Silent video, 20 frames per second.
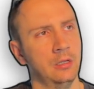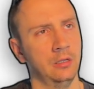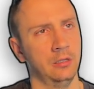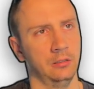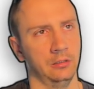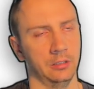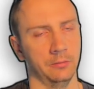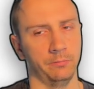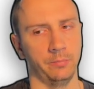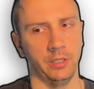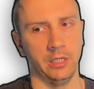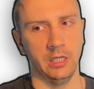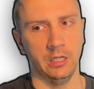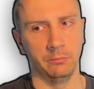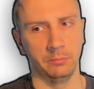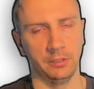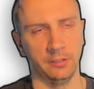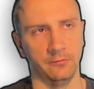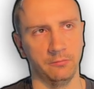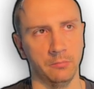the
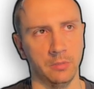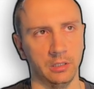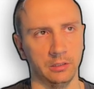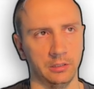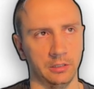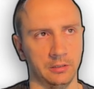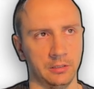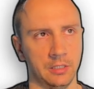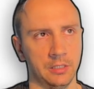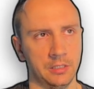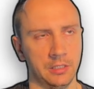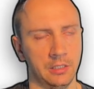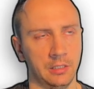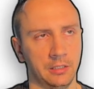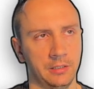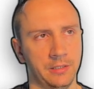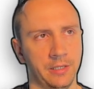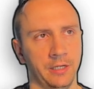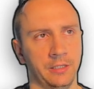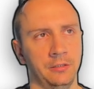preemptive
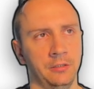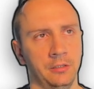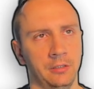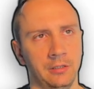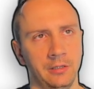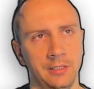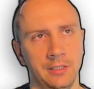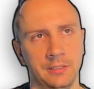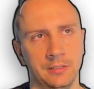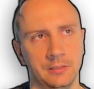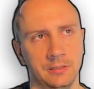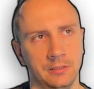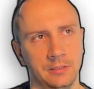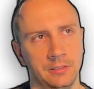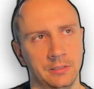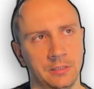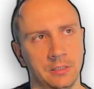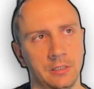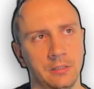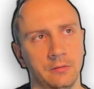multitasking technically is
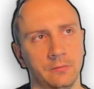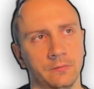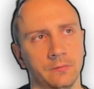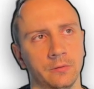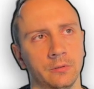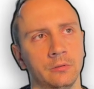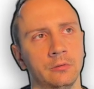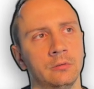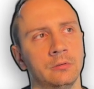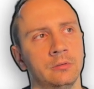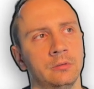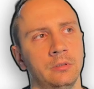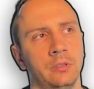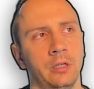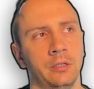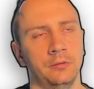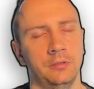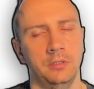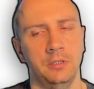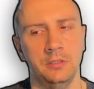safer
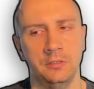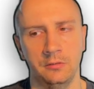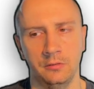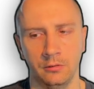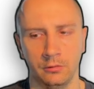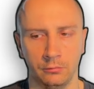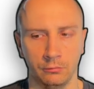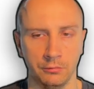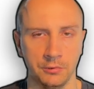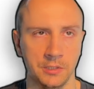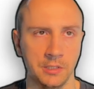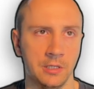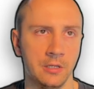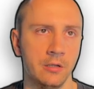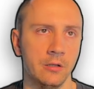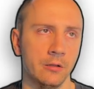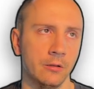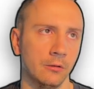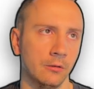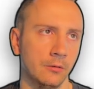and easier to
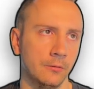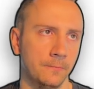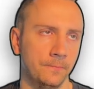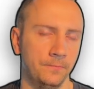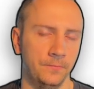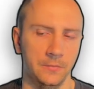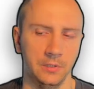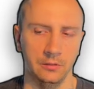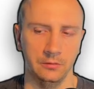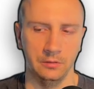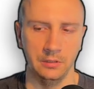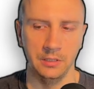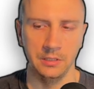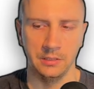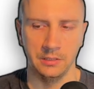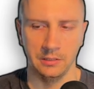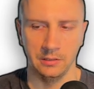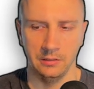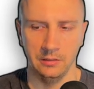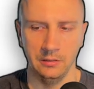scale. And
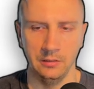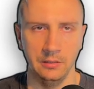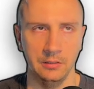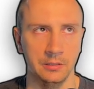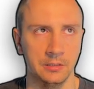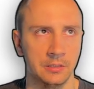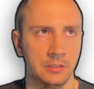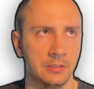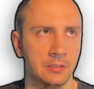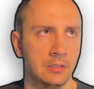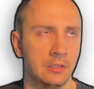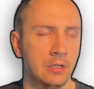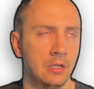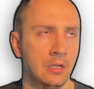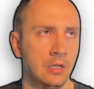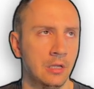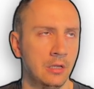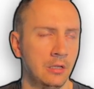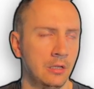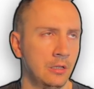this is
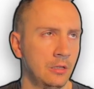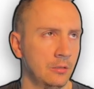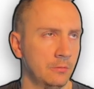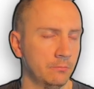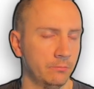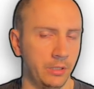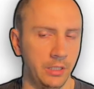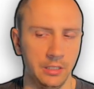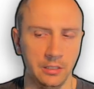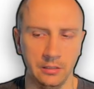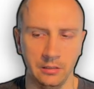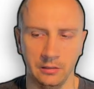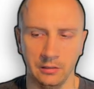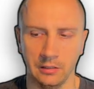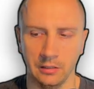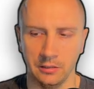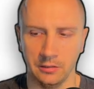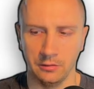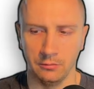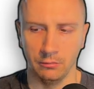bringing
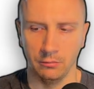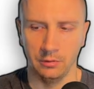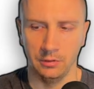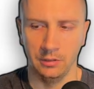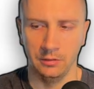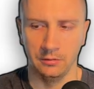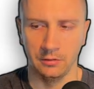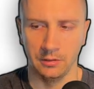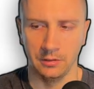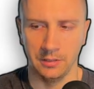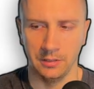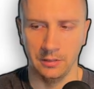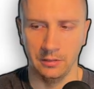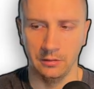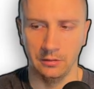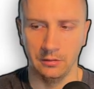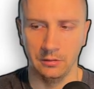us to an interesting